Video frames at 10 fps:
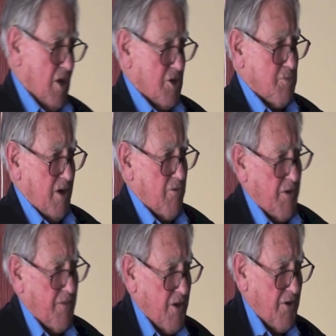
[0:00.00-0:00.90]
that's been
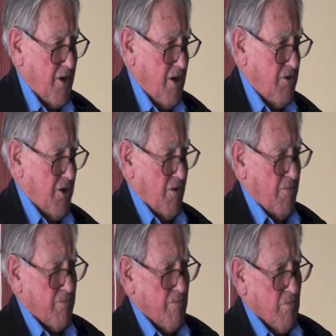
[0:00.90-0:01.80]
written that he did
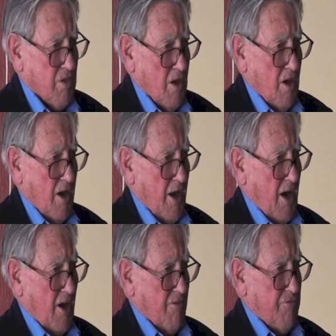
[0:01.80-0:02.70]
a, an
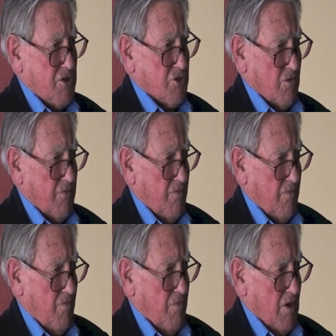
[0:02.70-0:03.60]
unofficial
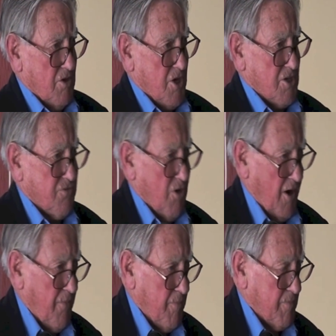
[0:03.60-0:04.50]
test
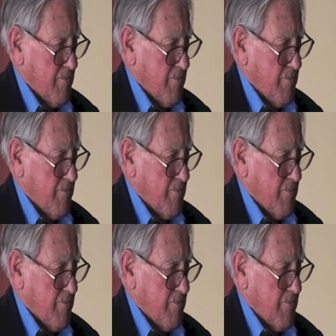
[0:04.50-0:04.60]
flight